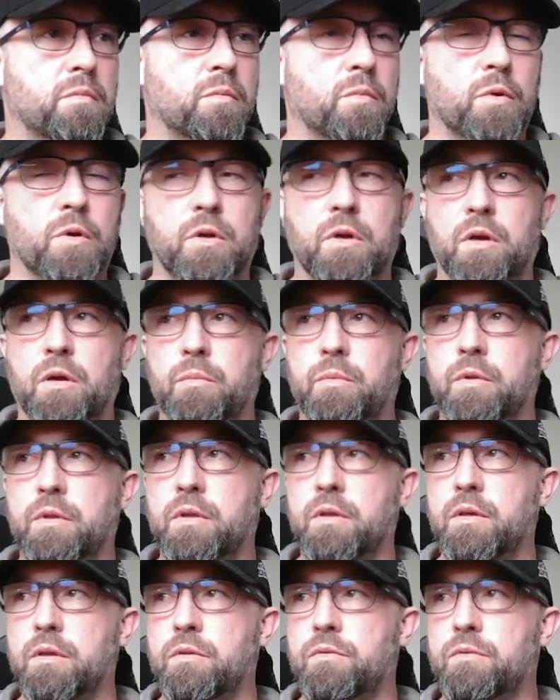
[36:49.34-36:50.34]
we'll copy
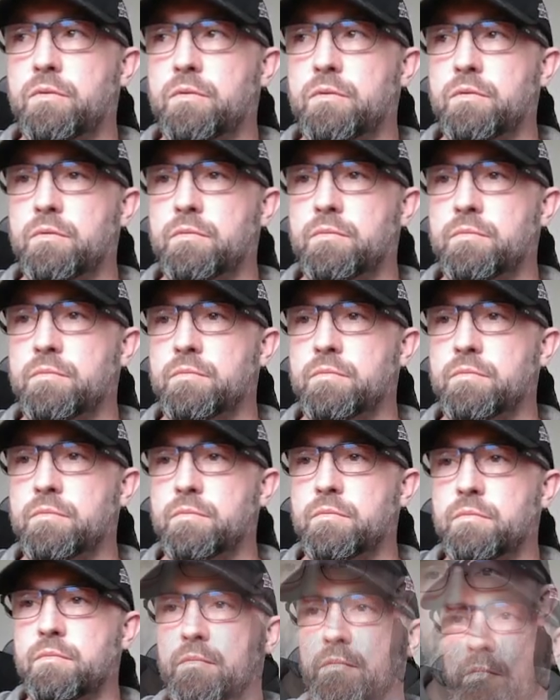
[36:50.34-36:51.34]
this,
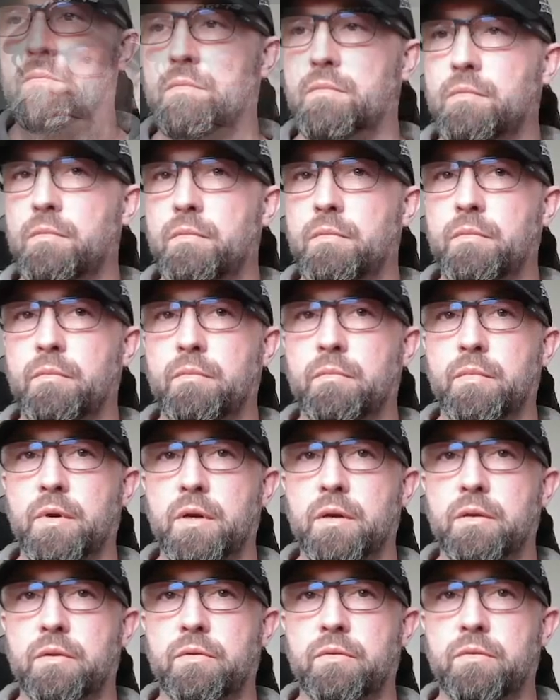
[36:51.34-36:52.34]

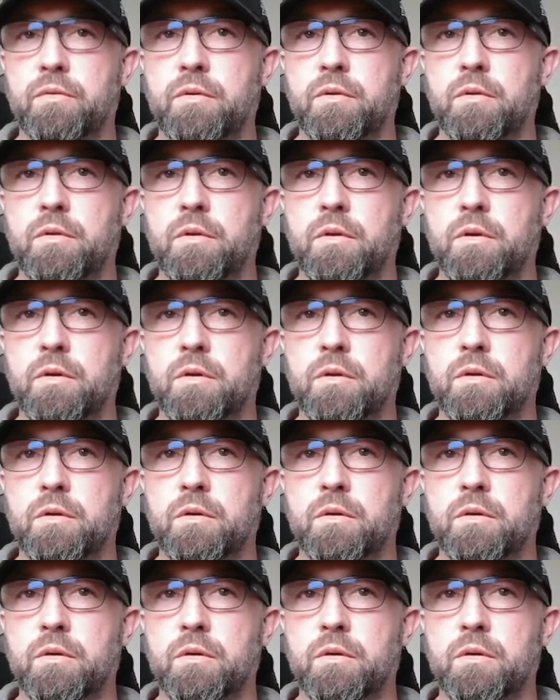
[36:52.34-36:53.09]
back to Studio,